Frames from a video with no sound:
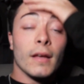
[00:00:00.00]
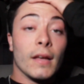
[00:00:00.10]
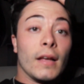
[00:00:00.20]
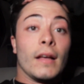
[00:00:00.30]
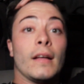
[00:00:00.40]

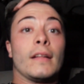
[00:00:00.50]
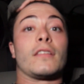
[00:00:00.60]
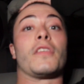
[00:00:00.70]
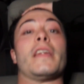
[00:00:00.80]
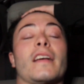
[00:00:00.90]
Let's get out of here.
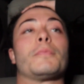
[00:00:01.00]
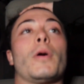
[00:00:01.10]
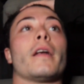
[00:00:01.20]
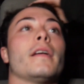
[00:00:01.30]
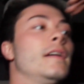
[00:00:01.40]
To the next
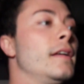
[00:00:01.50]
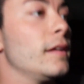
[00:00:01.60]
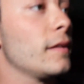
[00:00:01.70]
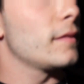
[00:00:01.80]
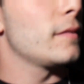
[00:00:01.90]
spot.
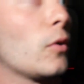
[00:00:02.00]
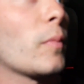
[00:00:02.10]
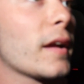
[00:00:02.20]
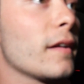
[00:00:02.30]
Oh my